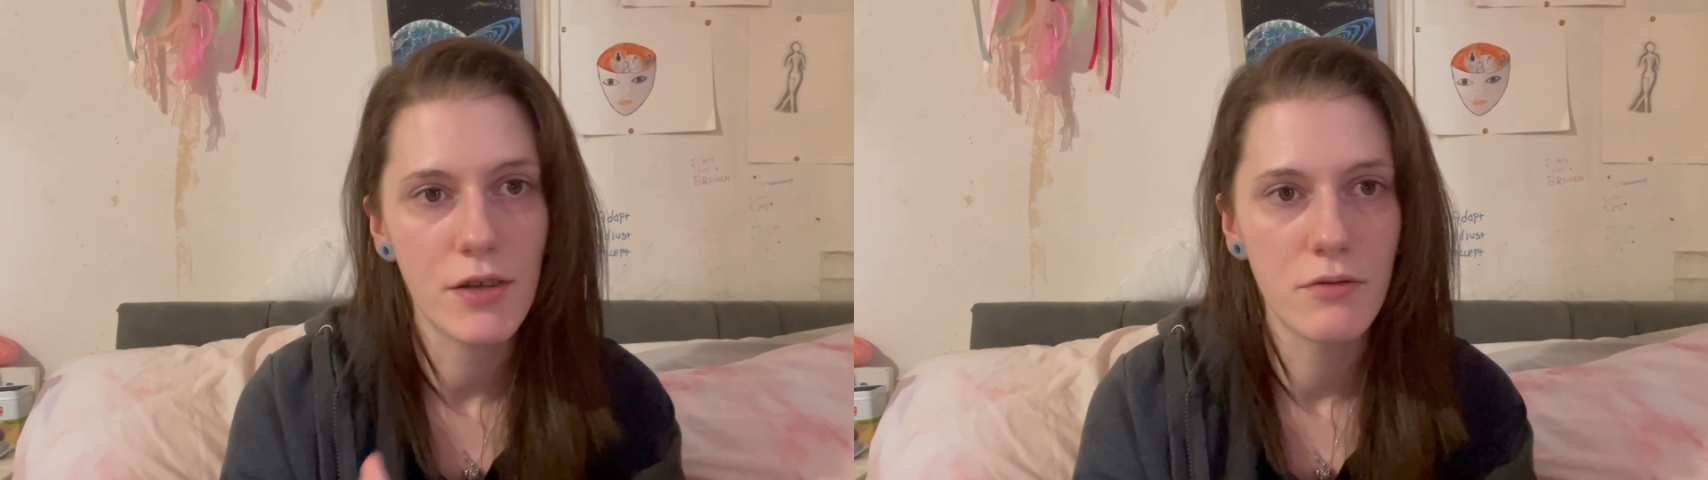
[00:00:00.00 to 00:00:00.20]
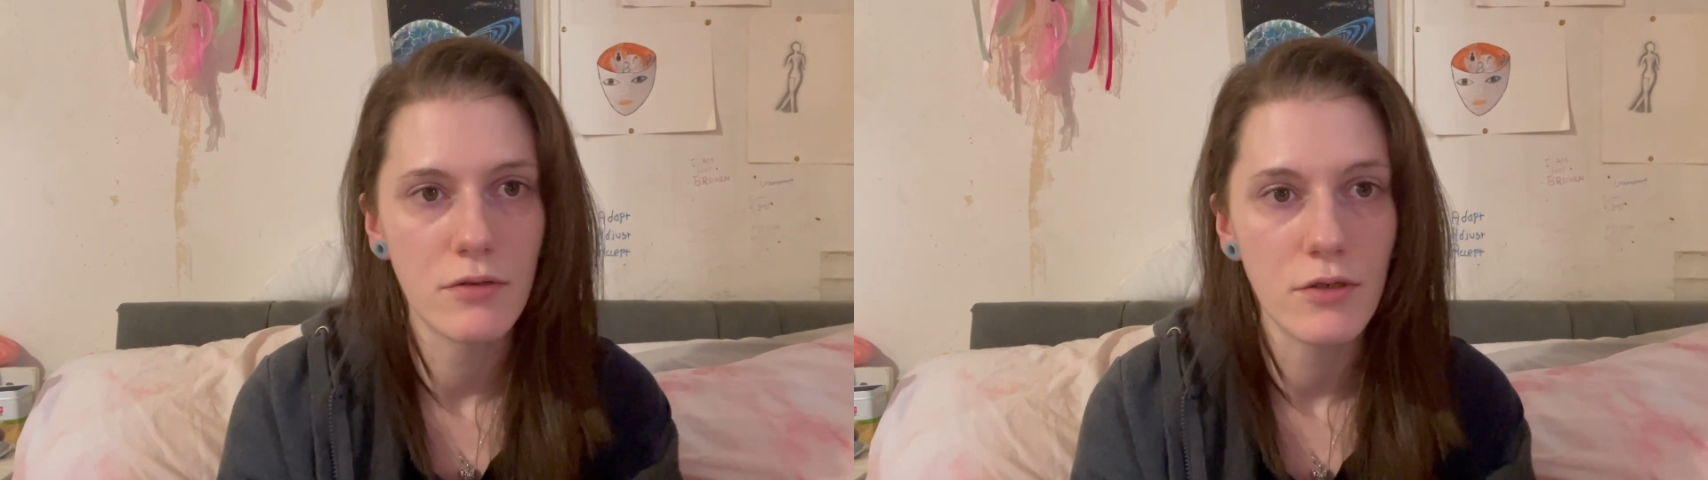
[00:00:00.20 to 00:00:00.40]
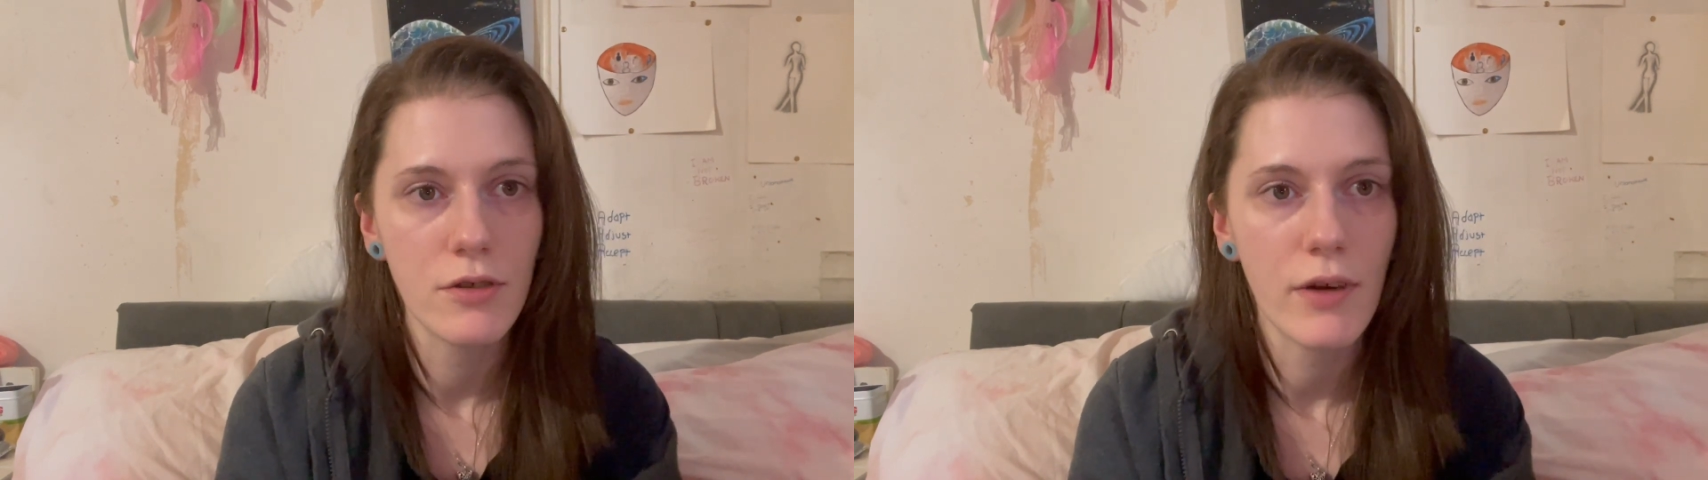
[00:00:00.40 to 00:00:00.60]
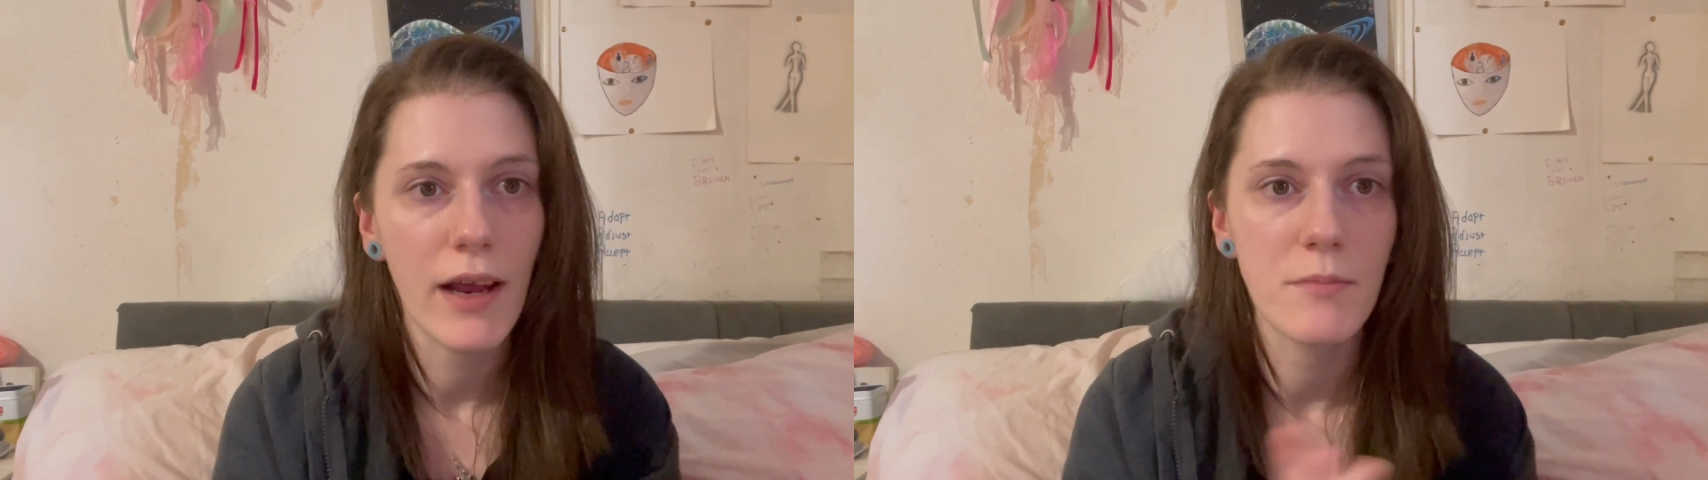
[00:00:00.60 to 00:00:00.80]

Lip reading: they won't look right.